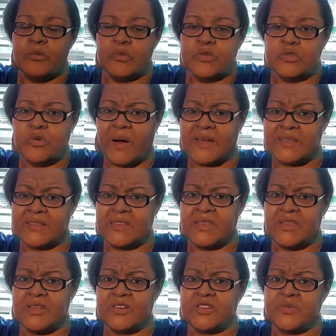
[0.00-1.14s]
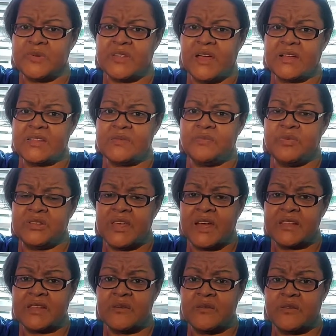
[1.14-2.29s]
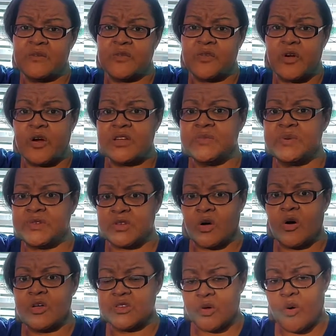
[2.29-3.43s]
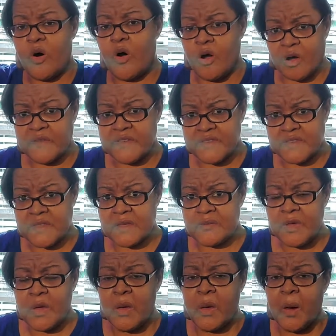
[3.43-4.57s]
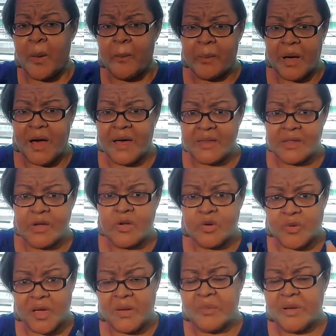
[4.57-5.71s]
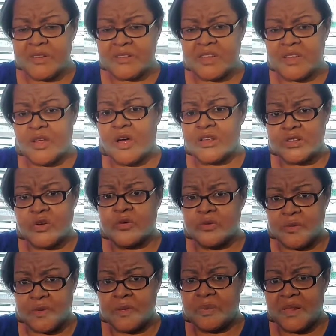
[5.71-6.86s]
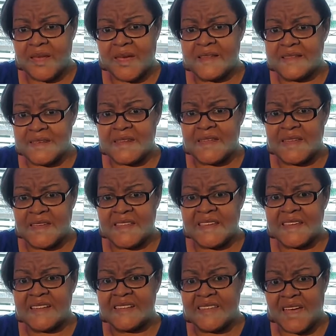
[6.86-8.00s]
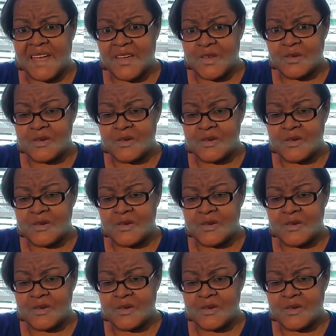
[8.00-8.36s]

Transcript: twice a year to protect them from frost, but to also harvest them. But cranberries can also be planted in containers.